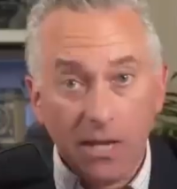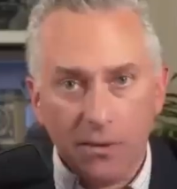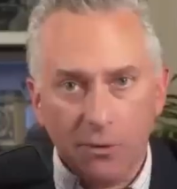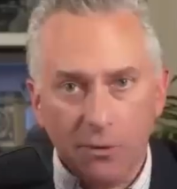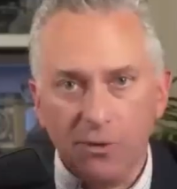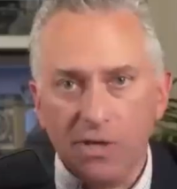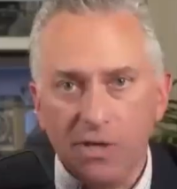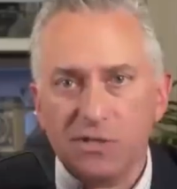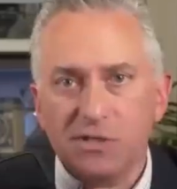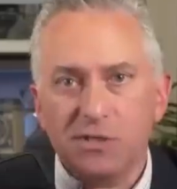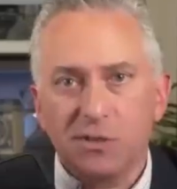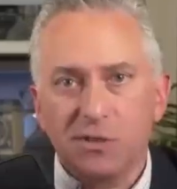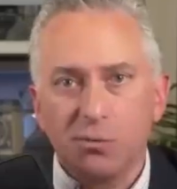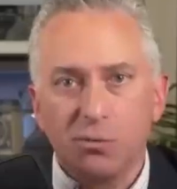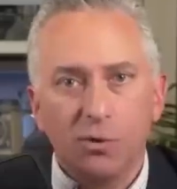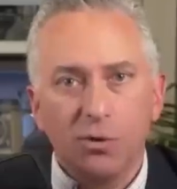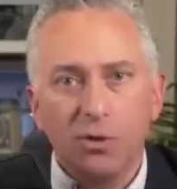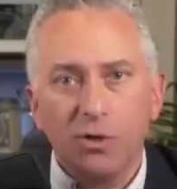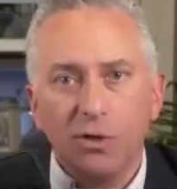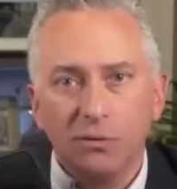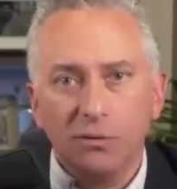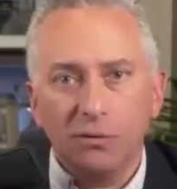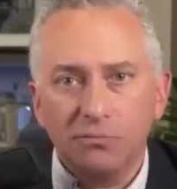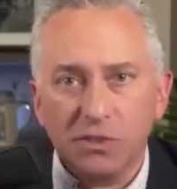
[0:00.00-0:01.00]
rest of the
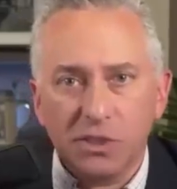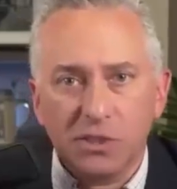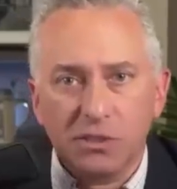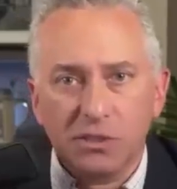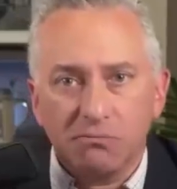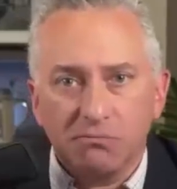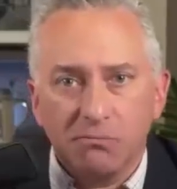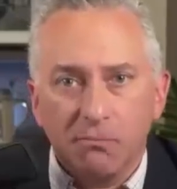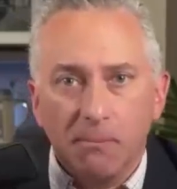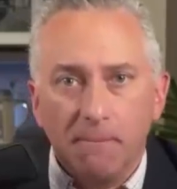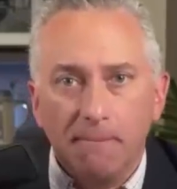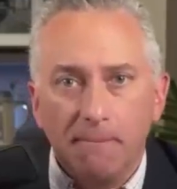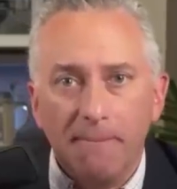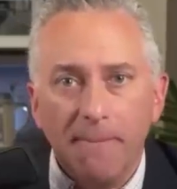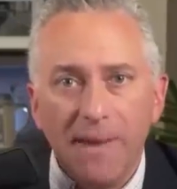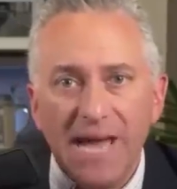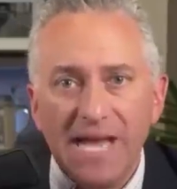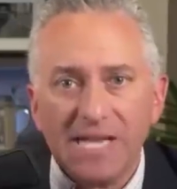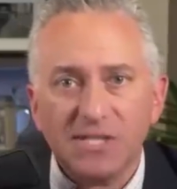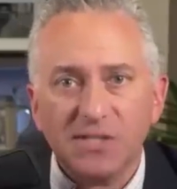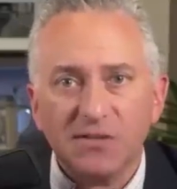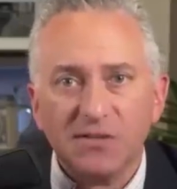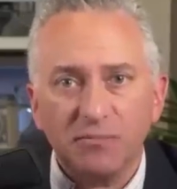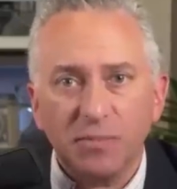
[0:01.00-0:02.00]
world, just
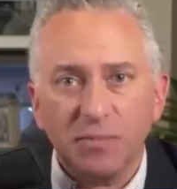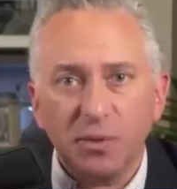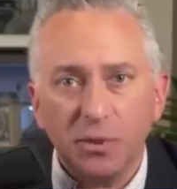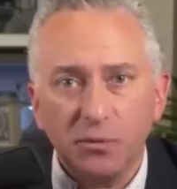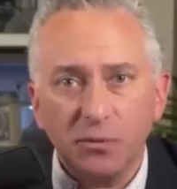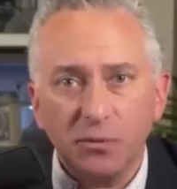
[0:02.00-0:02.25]
massive pollutants.